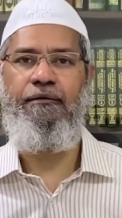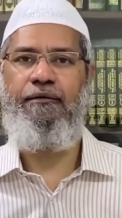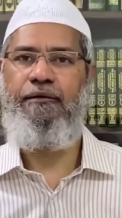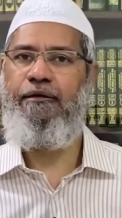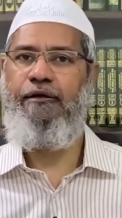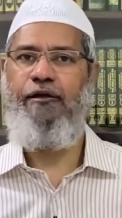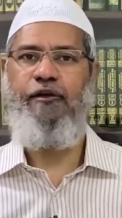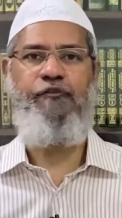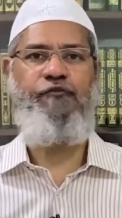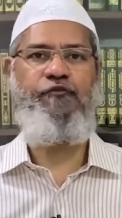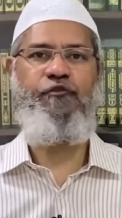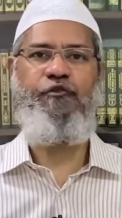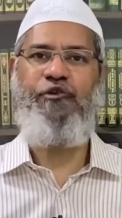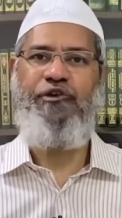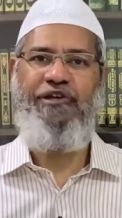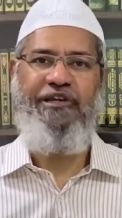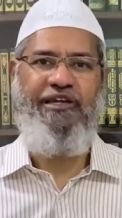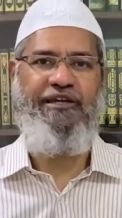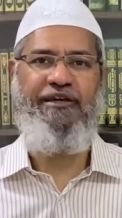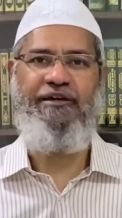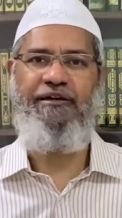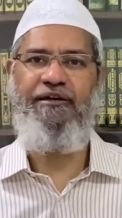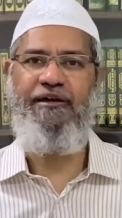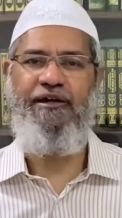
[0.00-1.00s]
If you
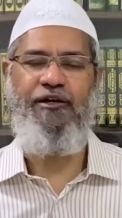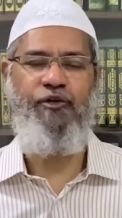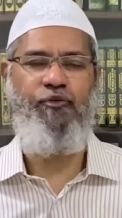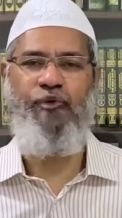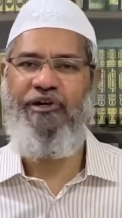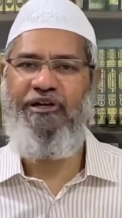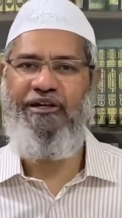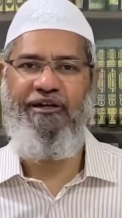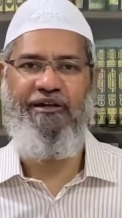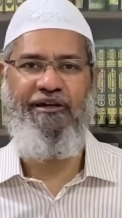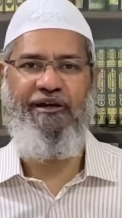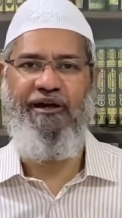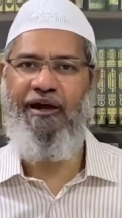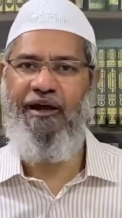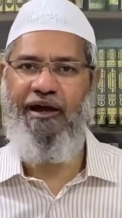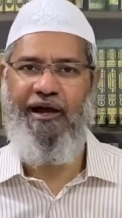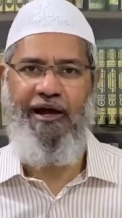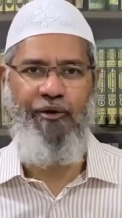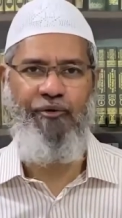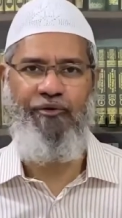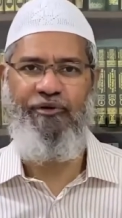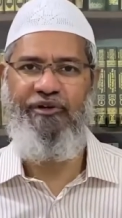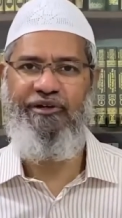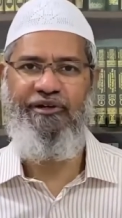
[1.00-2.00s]
read her Twitter
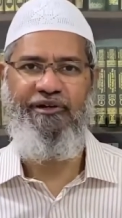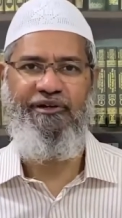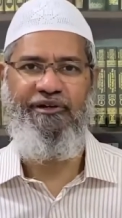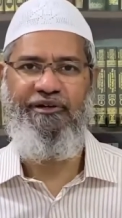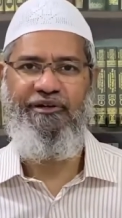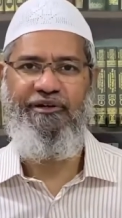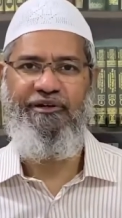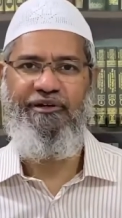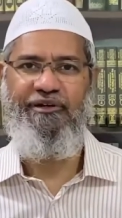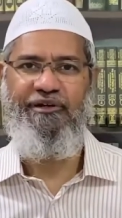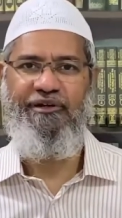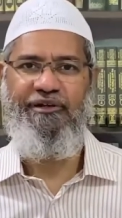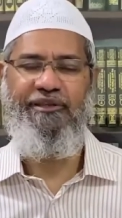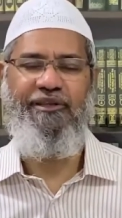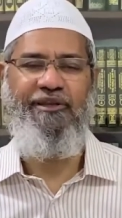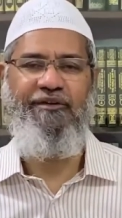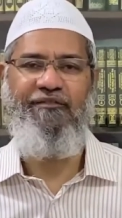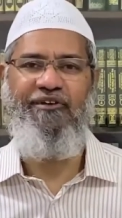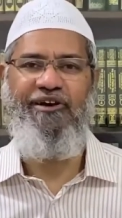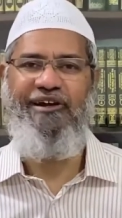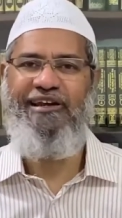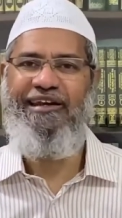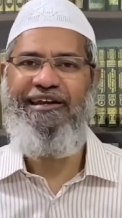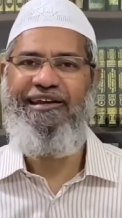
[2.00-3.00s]
account, the
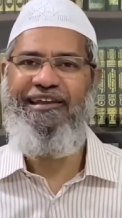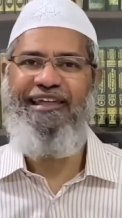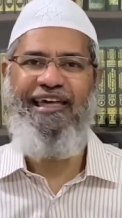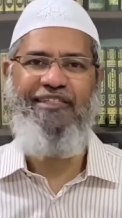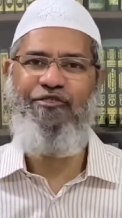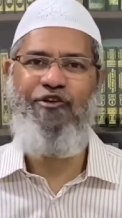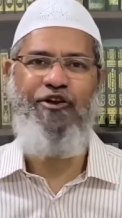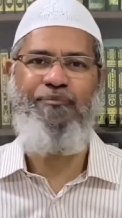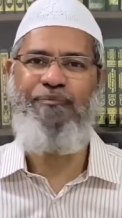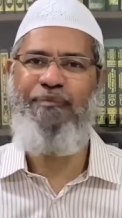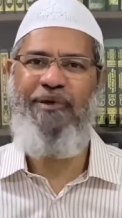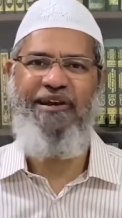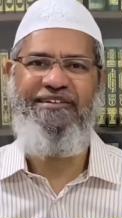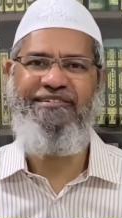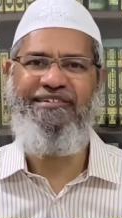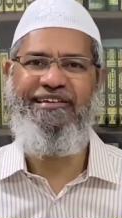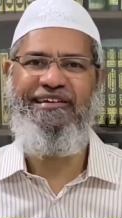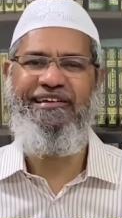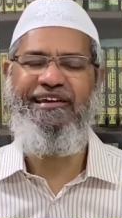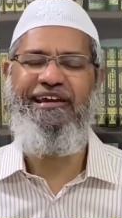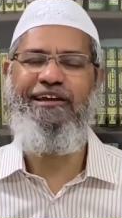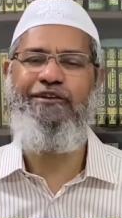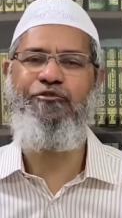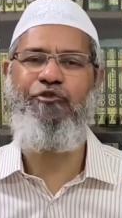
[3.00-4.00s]
word India is not
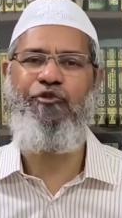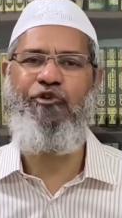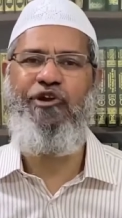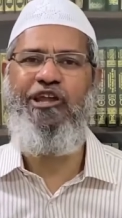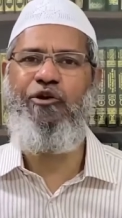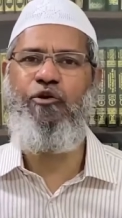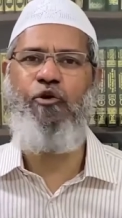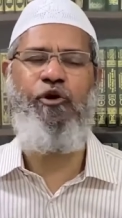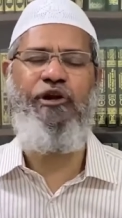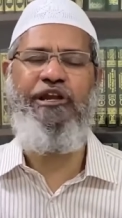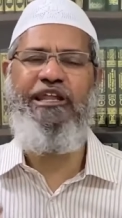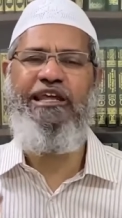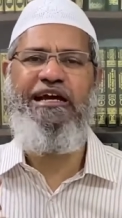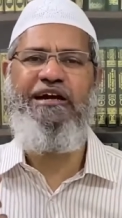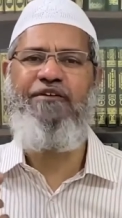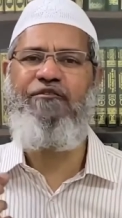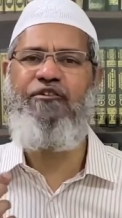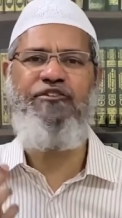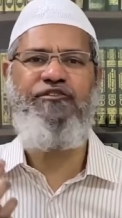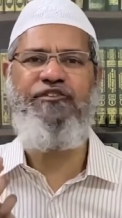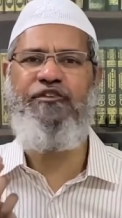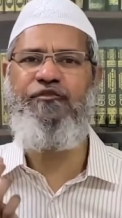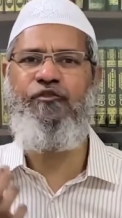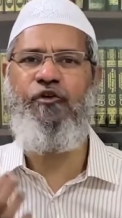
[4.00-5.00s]
mentioned. It's only quoting a
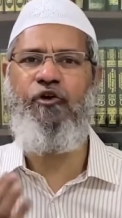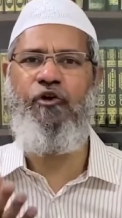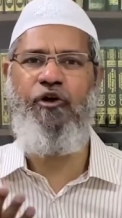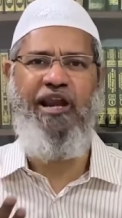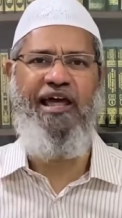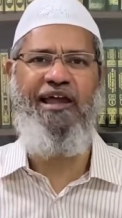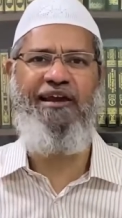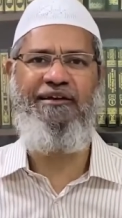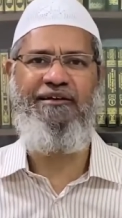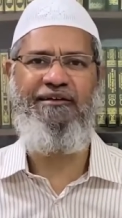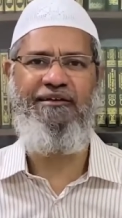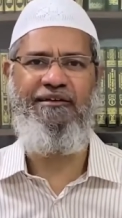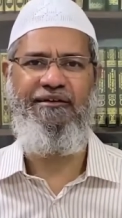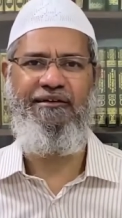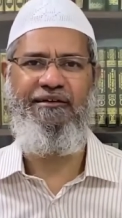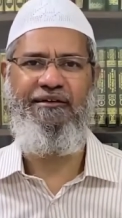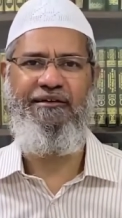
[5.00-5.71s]
verse of the Quran.